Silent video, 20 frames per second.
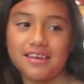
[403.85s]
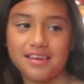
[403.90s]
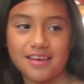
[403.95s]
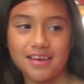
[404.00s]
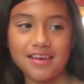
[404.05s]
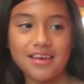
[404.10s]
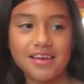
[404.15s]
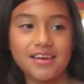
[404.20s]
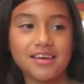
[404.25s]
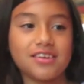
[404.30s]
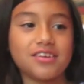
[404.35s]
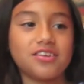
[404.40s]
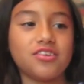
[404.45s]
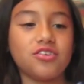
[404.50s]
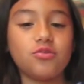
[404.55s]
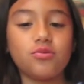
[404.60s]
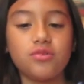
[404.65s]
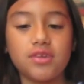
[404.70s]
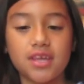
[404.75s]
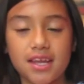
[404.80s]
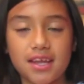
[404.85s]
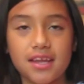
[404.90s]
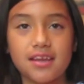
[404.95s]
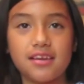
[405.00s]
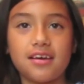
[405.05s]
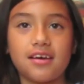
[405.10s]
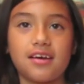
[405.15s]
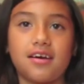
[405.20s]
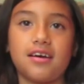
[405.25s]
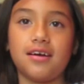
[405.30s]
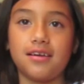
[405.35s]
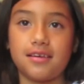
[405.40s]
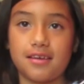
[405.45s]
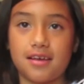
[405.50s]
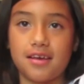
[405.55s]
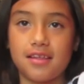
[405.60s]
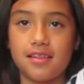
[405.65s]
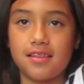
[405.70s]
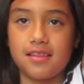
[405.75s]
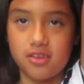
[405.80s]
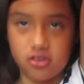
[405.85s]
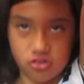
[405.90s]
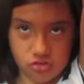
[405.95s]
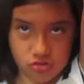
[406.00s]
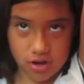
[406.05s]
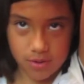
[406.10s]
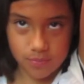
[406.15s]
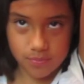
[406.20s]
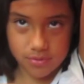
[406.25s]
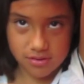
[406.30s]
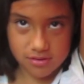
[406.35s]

and you didn't cut the strips.